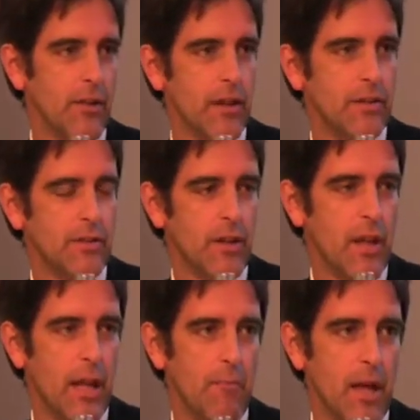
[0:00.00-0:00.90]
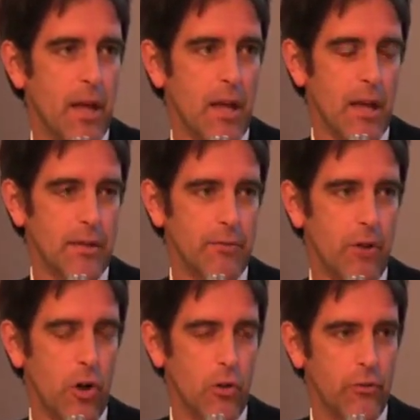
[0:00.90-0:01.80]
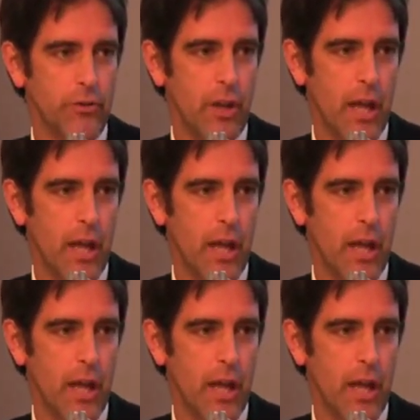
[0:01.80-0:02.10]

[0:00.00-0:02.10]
on this has evolved,